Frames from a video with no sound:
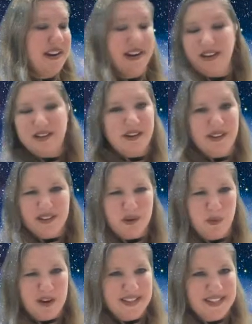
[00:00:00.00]
and I didn't
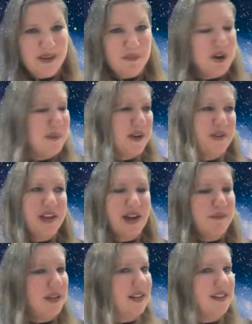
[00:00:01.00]
want to say more about
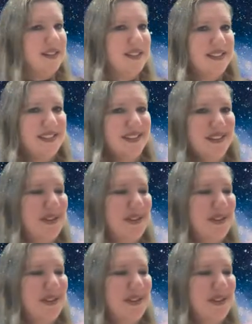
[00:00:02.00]
that because